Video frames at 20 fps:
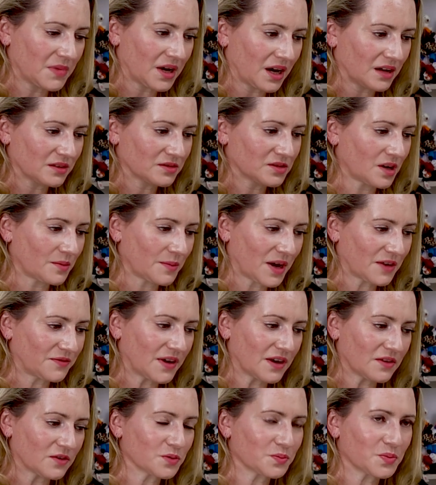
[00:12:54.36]
yeah, so my
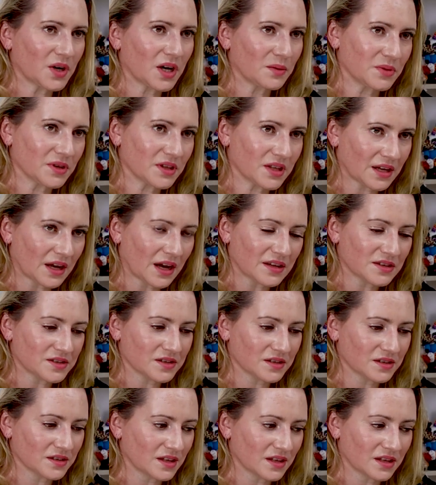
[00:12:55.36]
favorite probably be
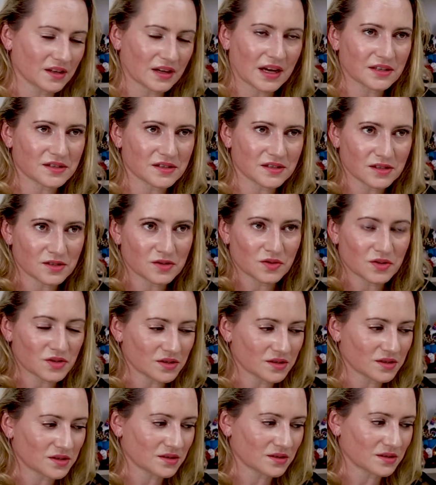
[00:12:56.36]
the, the Essence, which
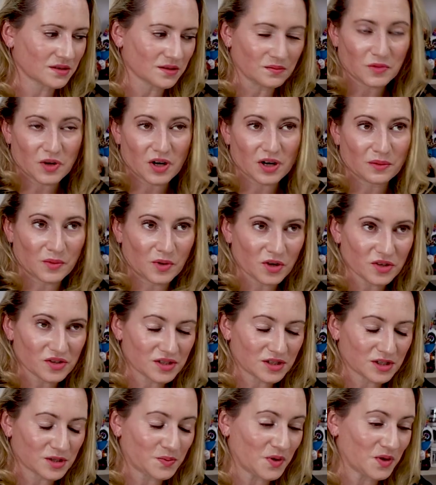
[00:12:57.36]
is one of the more
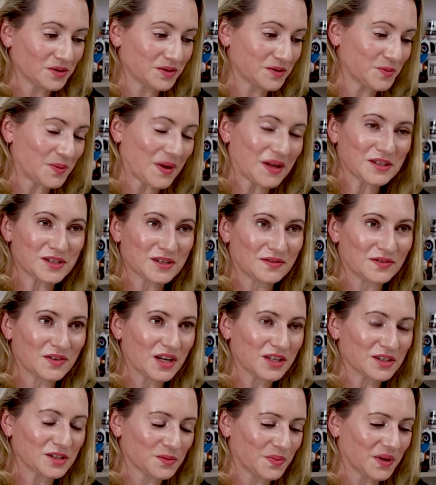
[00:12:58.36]
expensive
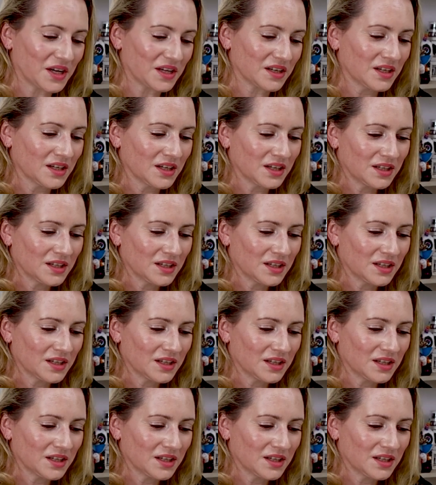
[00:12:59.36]
ones, but